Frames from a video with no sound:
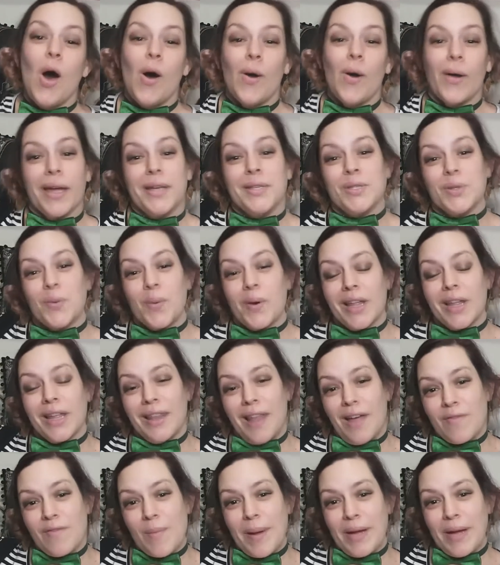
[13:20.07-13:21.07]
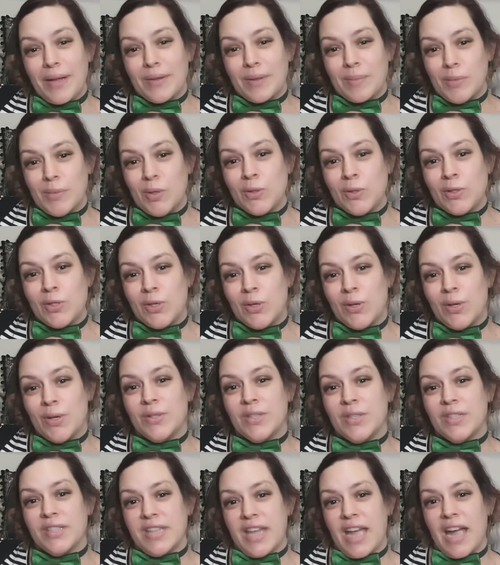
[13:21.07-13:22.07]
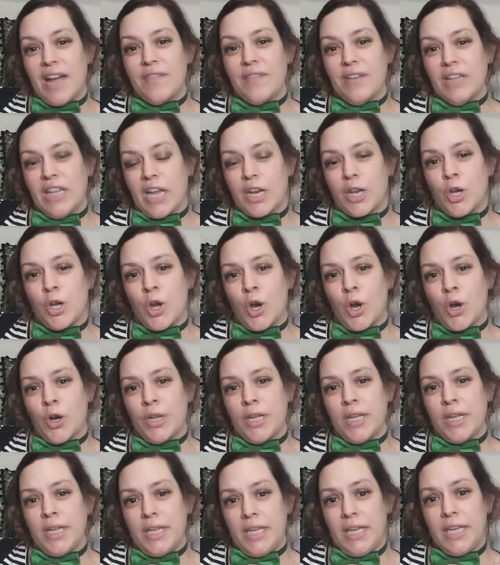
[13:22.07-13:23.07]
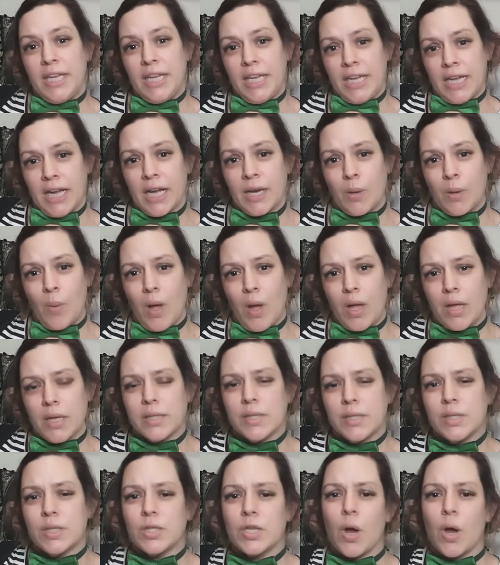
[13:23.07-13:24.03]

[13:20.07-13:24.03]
Okay, so what I love about the Moose Studios is they have a lot of nerdy, geeky kind of ones.